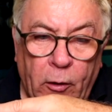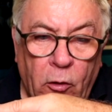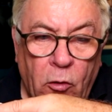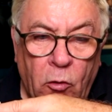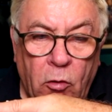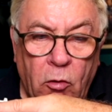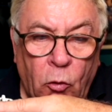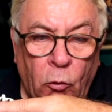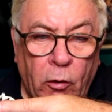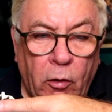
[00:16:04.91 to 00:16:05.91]
your
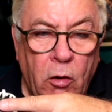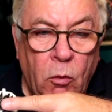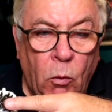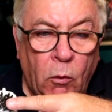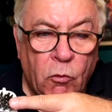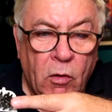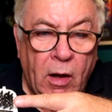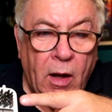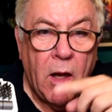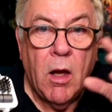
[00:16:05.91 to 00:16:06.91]
other ones there,